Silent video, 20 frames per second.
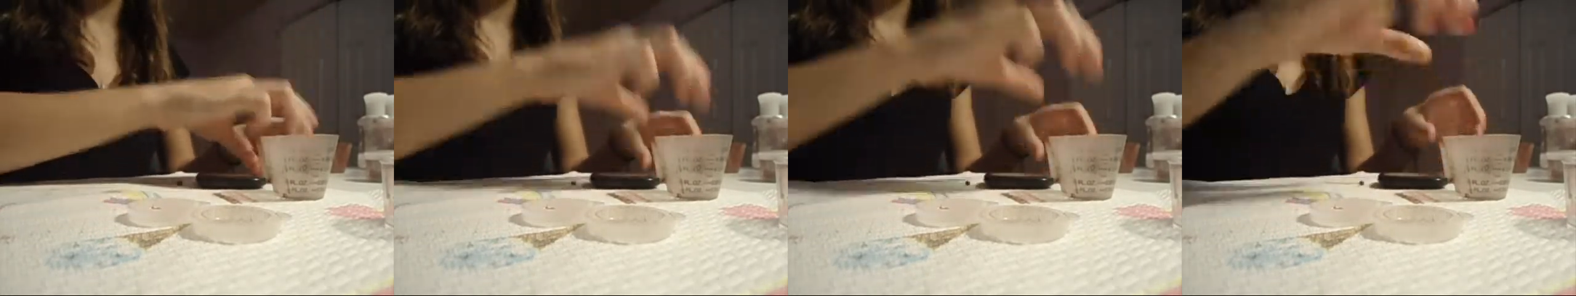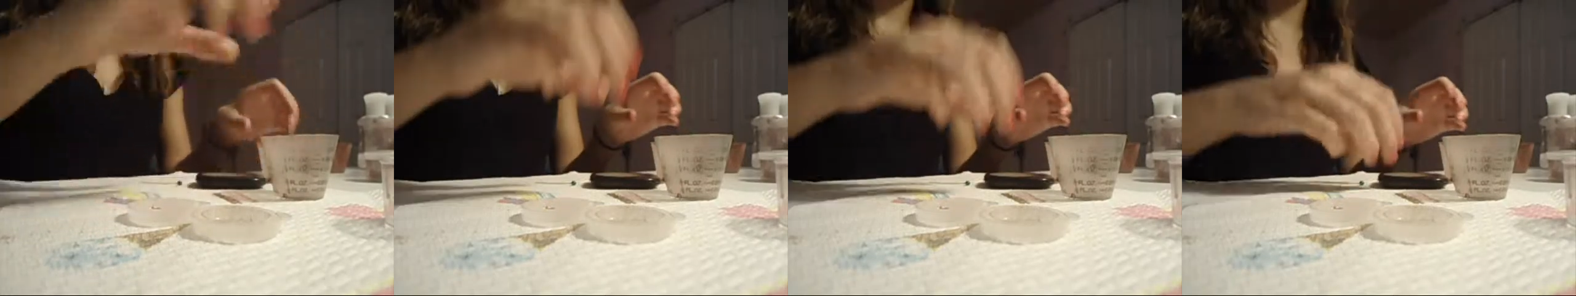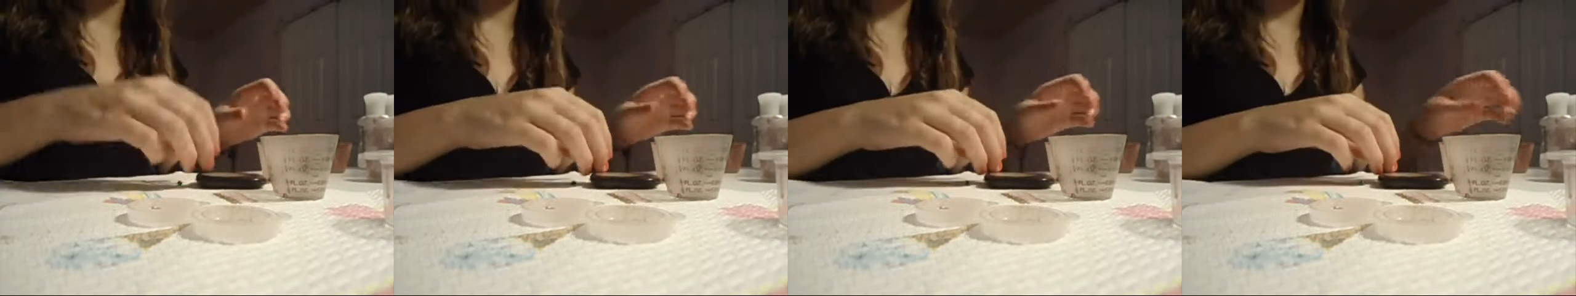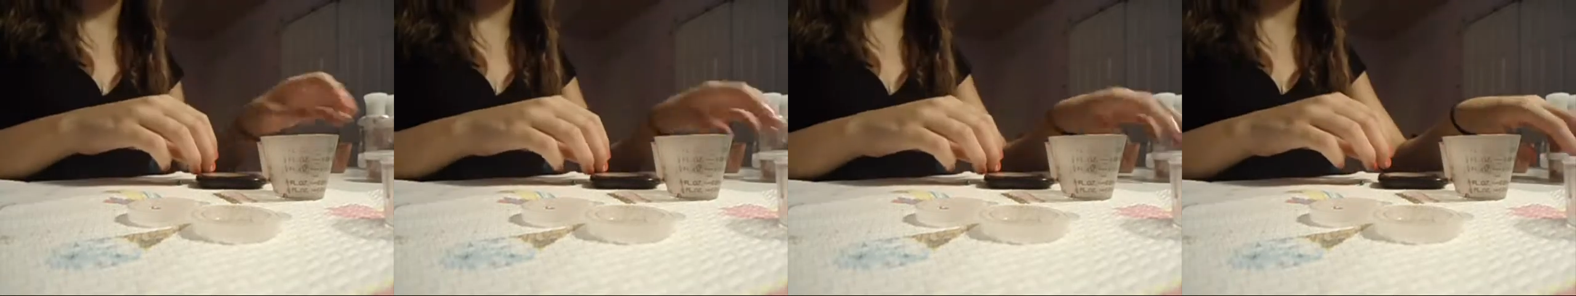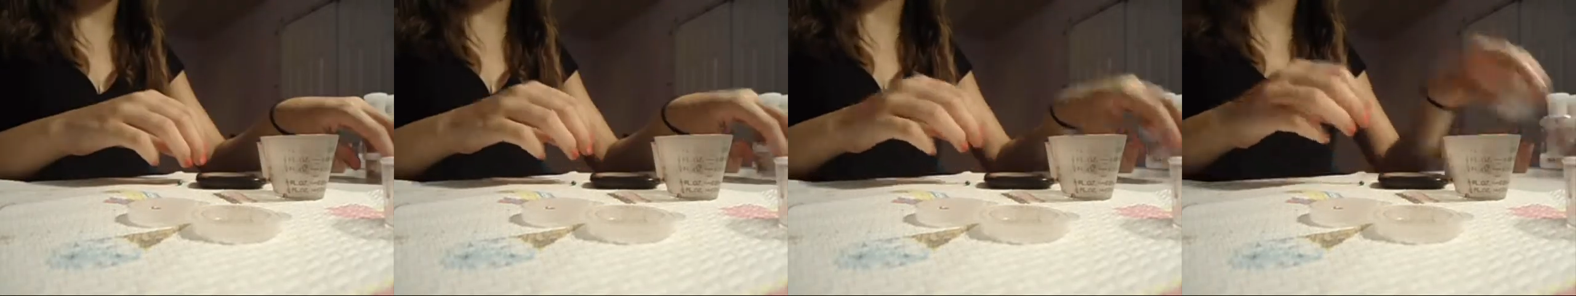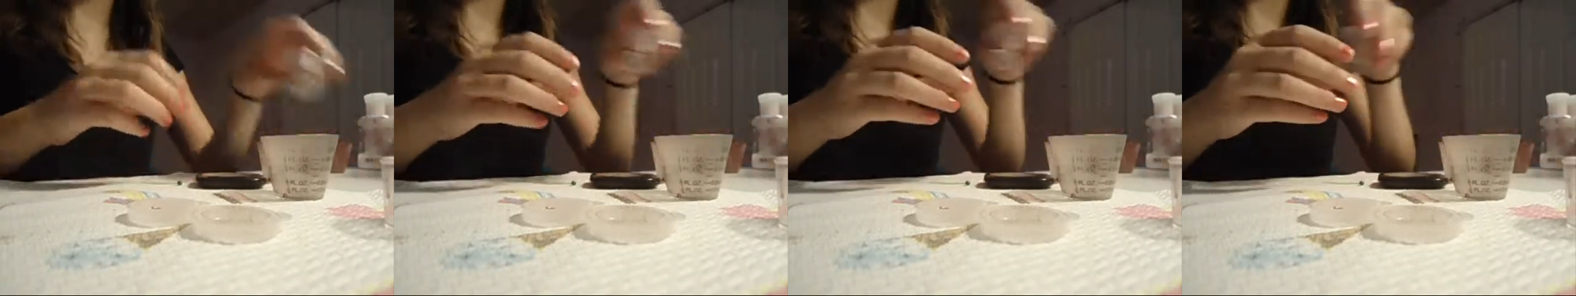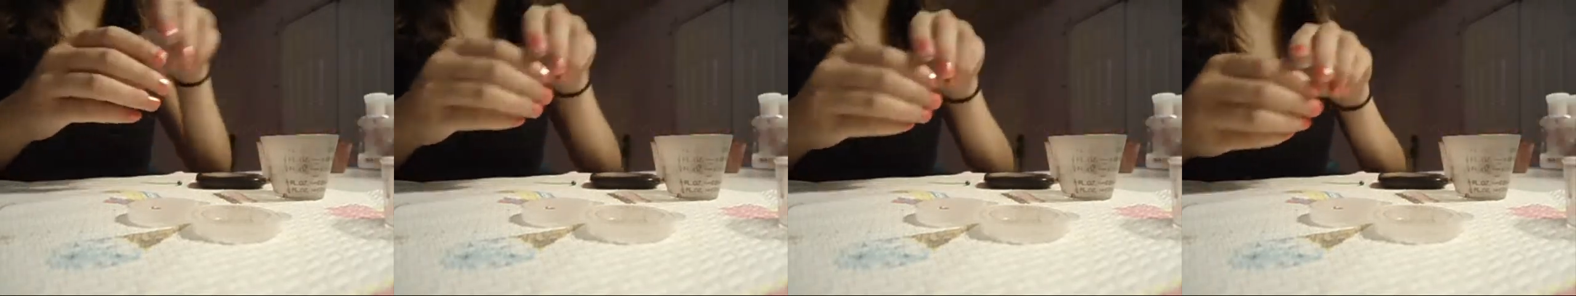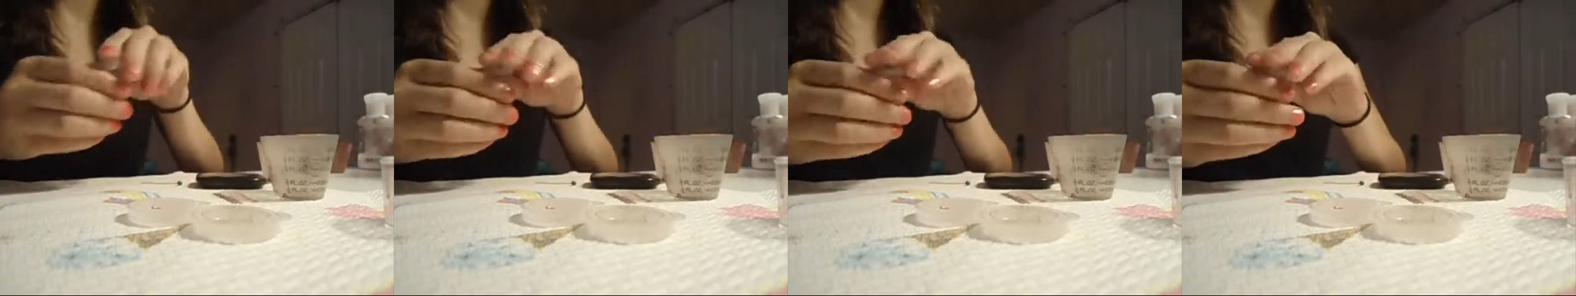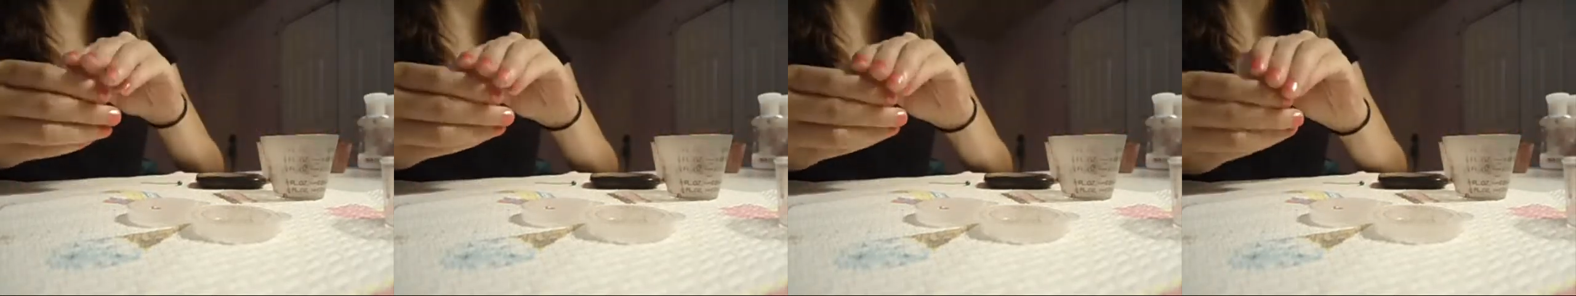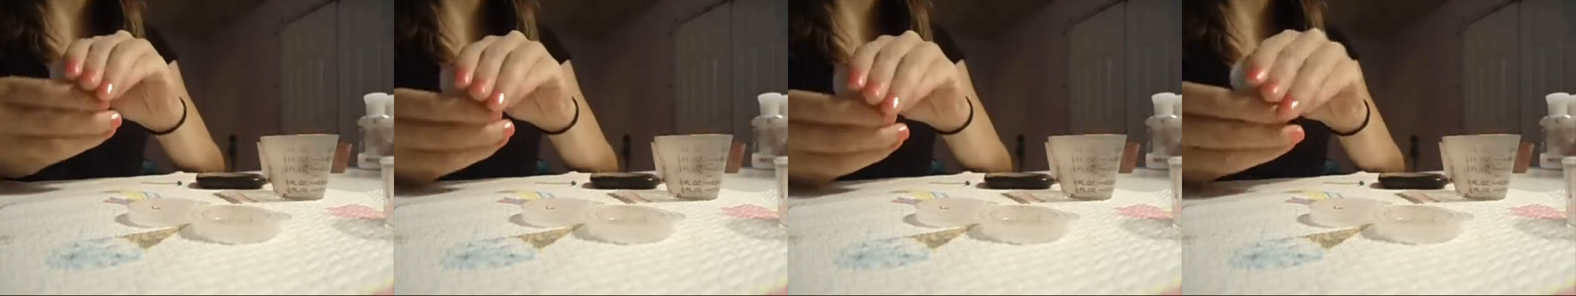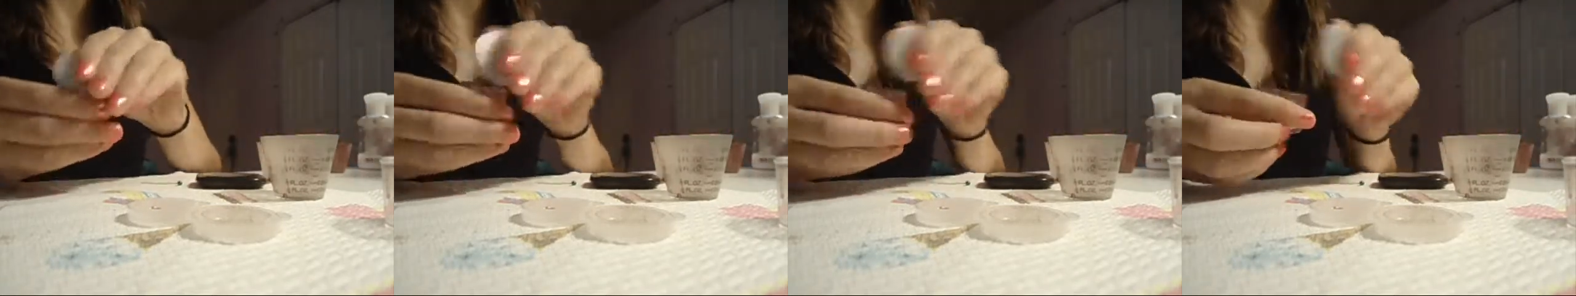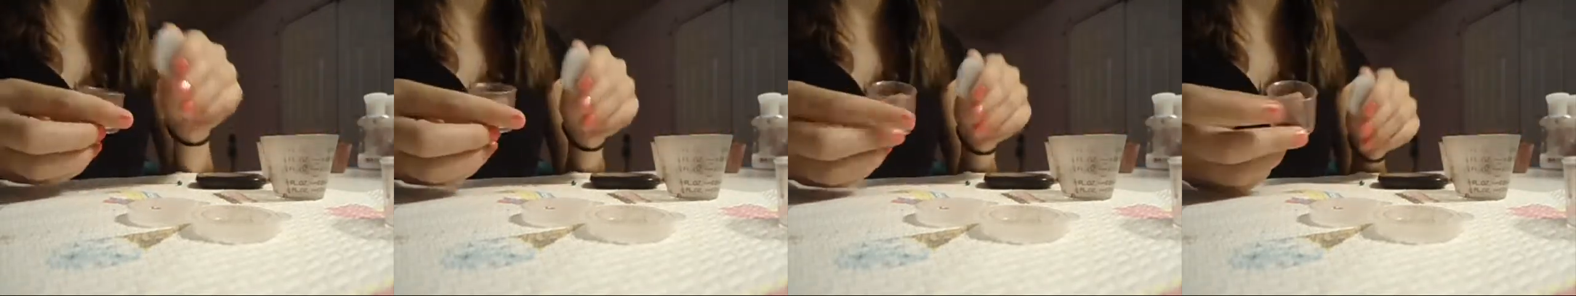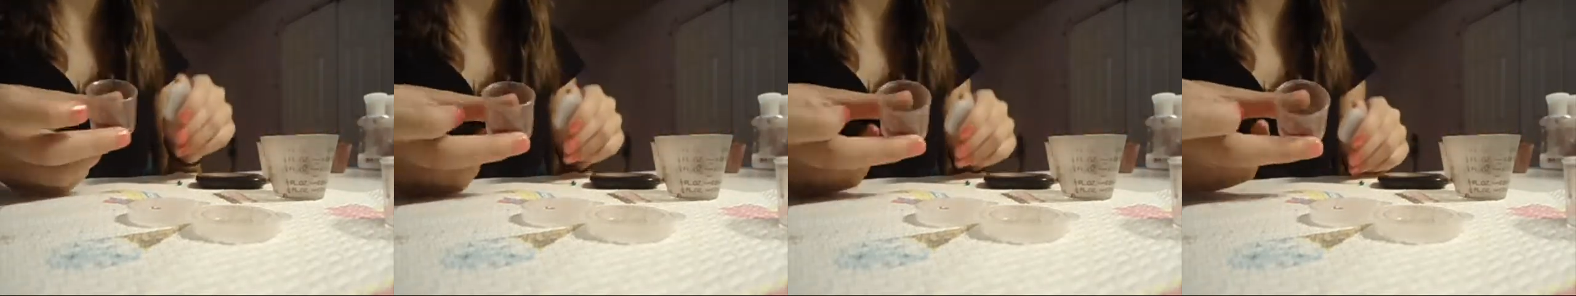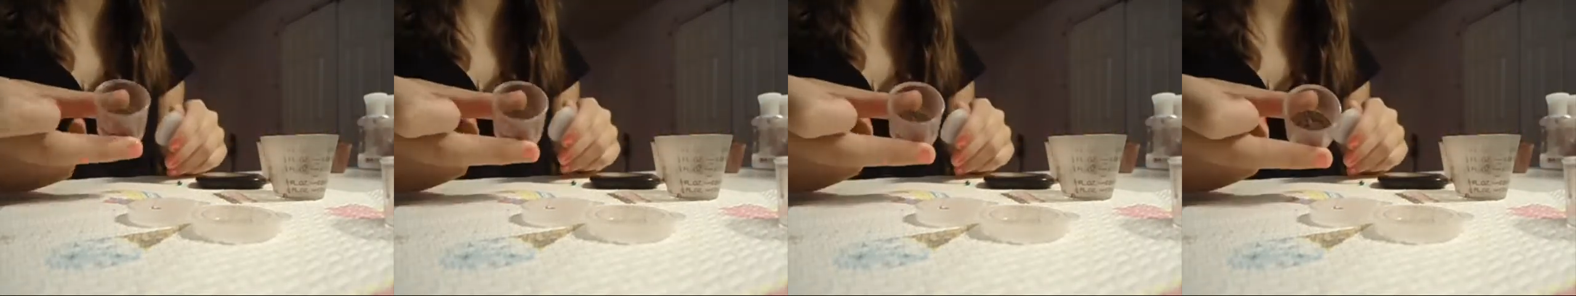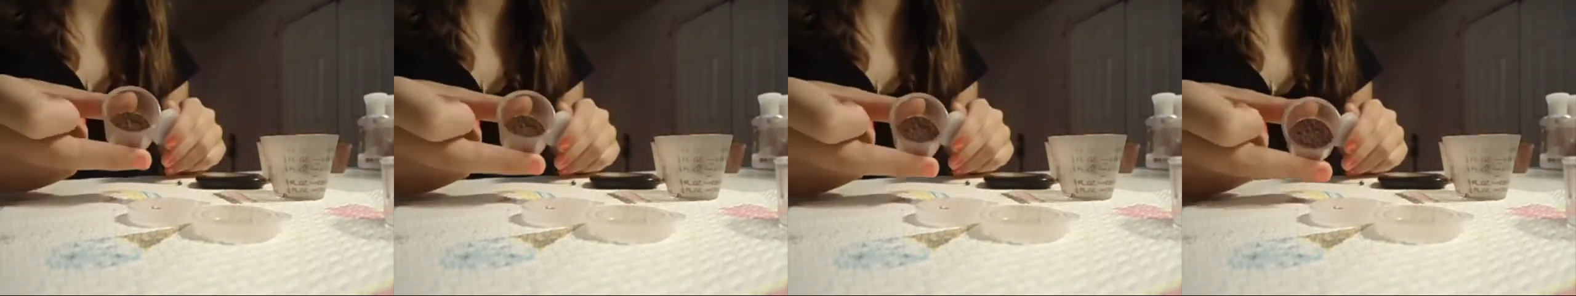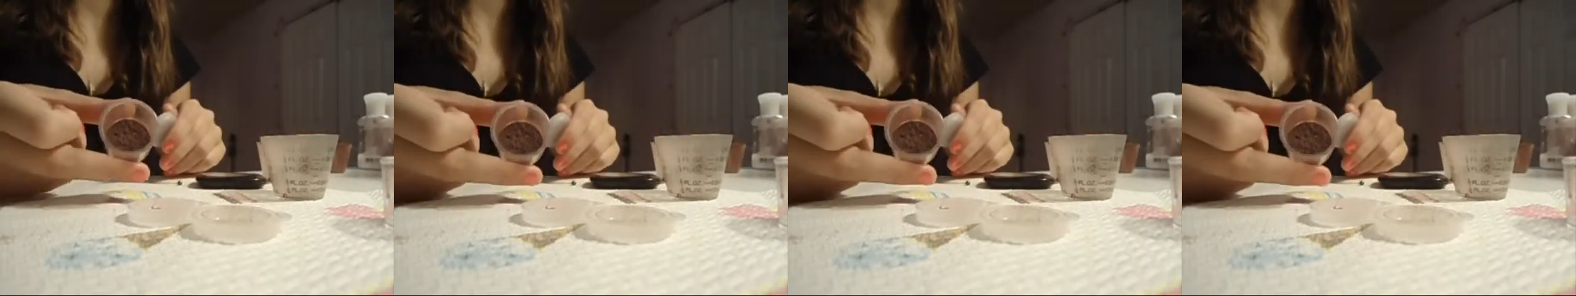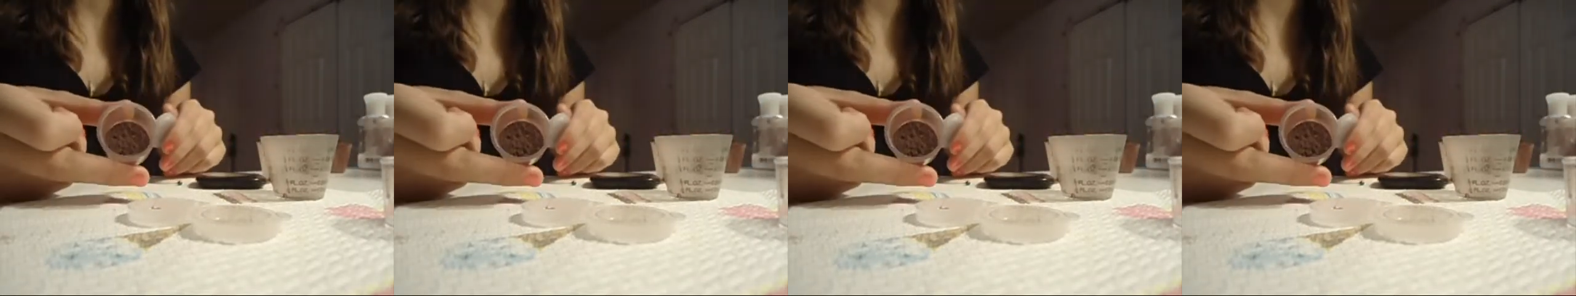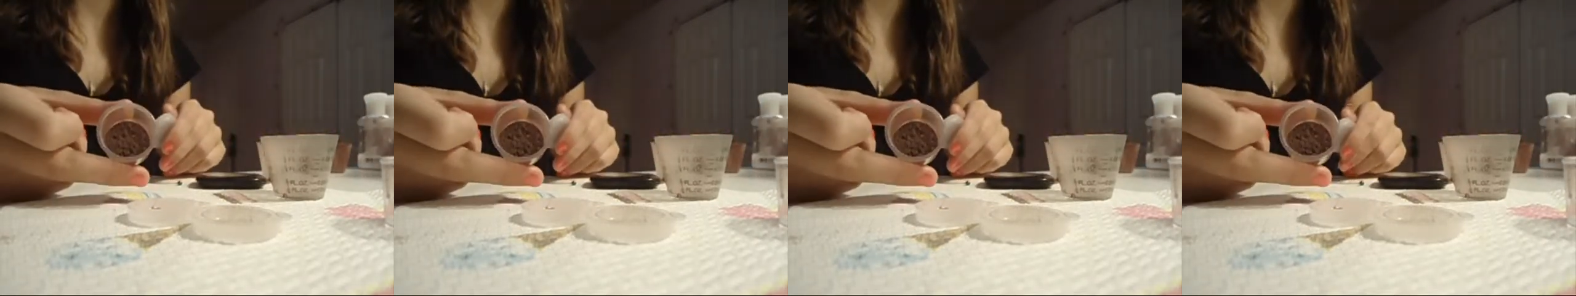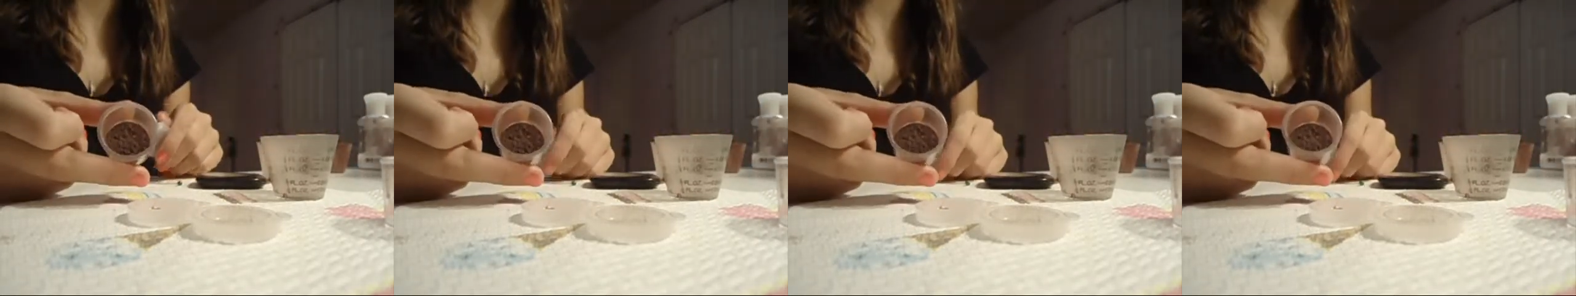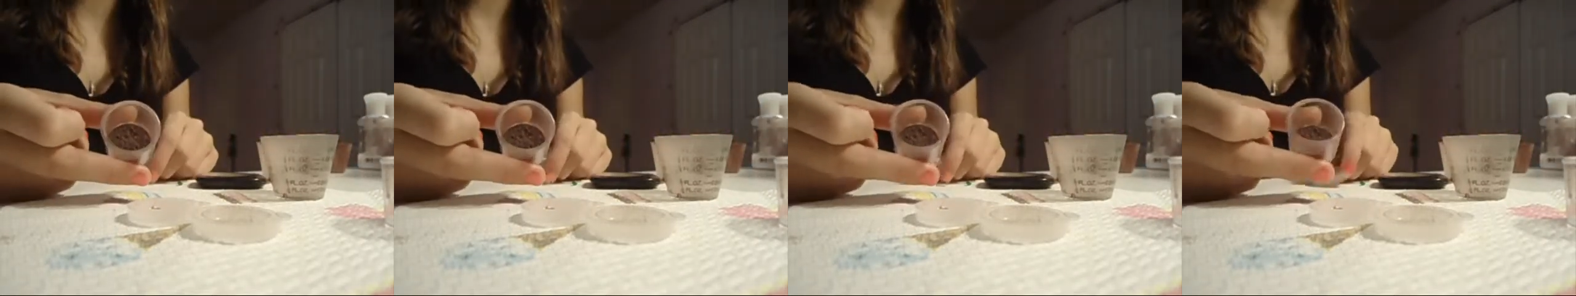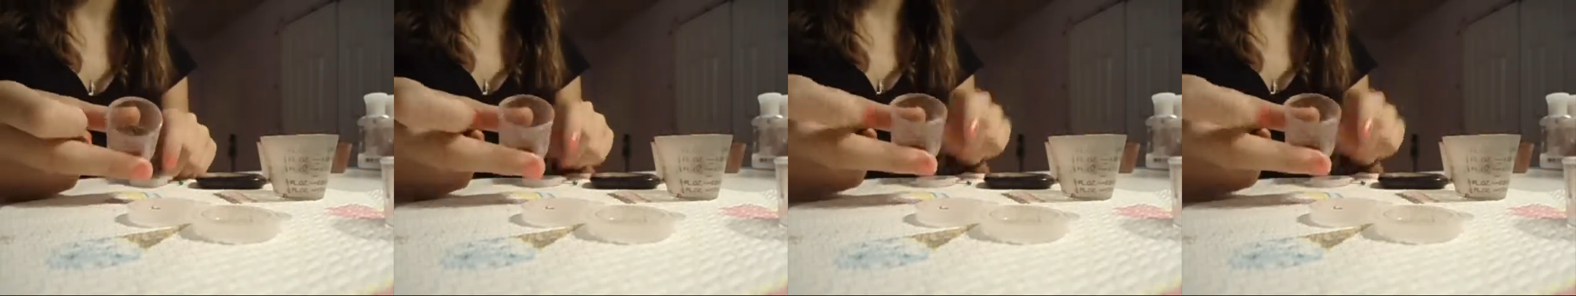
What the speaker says: (no speaker visible)